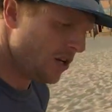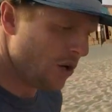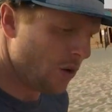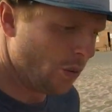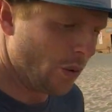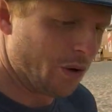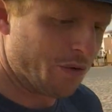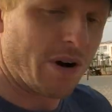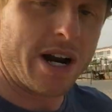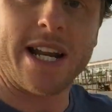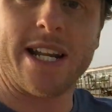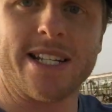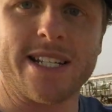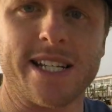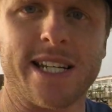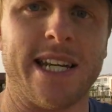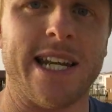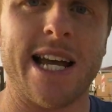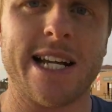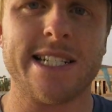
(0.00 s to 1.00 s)
we're ready to
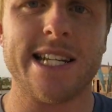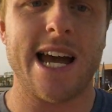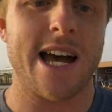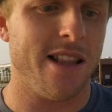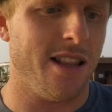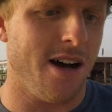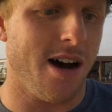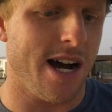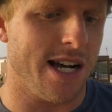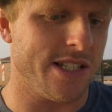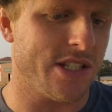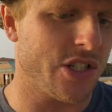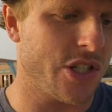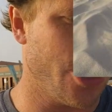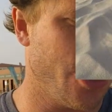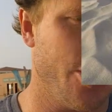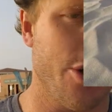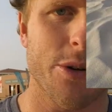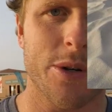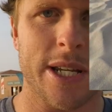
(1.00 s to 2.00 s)
connect our lines.
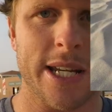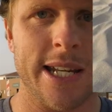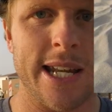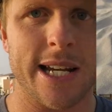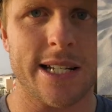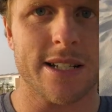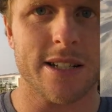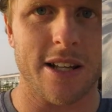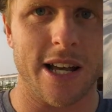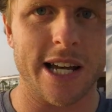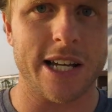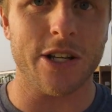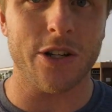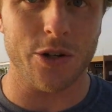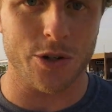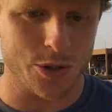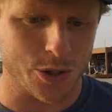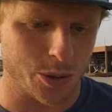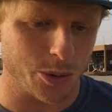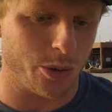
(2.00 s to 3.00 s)
So you'd connect like
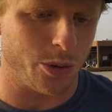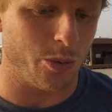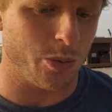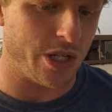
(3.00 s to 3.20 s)
usual. We